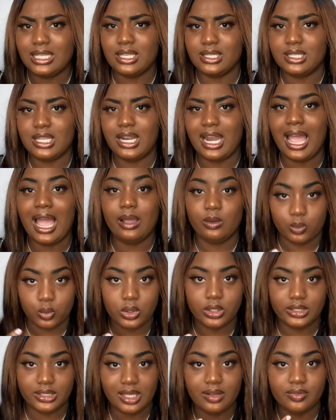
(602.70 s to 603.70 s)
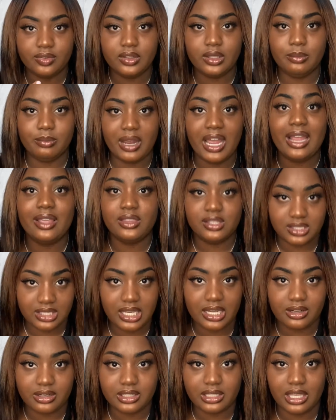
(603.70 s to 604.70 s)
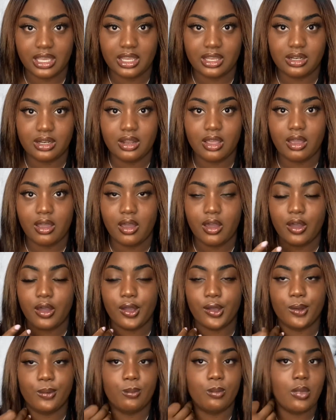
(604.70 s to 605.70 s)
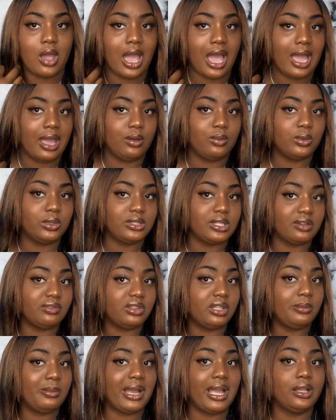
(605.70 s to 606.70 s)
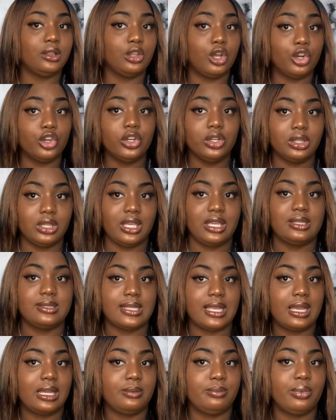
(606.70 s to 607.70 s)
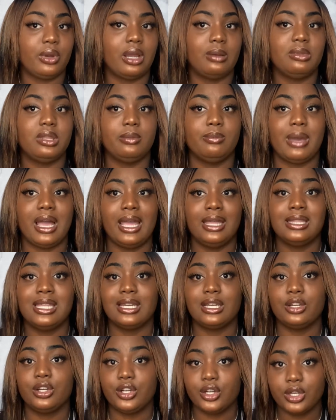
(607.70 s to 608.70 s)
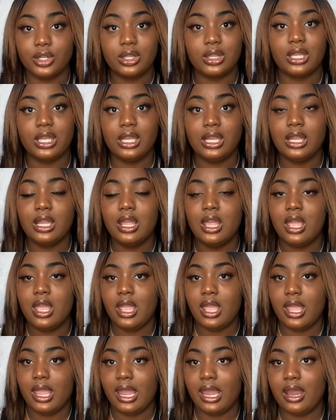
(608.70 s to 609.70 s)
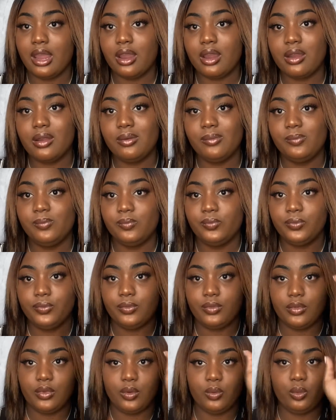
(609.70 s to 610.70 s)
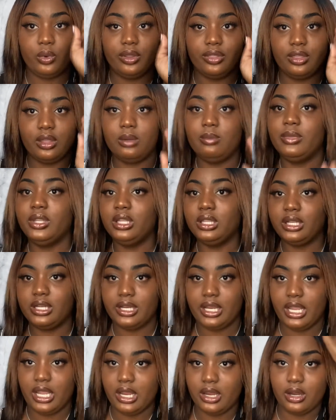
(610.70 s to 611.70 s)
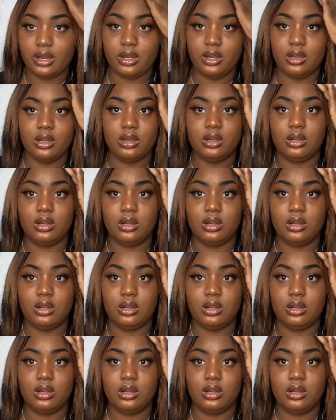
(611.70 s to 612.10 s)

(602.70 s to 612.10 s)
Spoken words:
said, I would definitely buy this hair again. I would definitely buy longer lengths. I'd probably buy like a curly hair with Amelia hair.